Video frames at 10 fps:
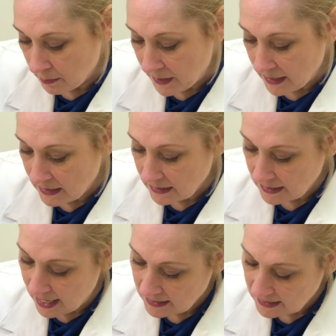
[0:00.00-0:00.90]
bit. It's
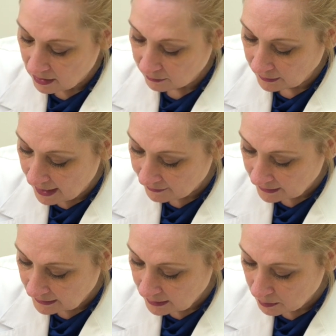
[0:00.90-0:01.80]
going to self-level
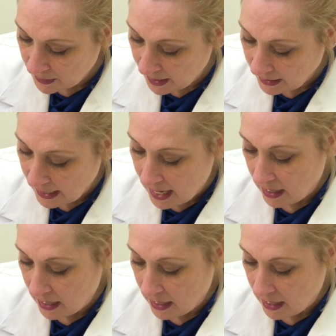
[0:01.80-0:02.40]
a little bit.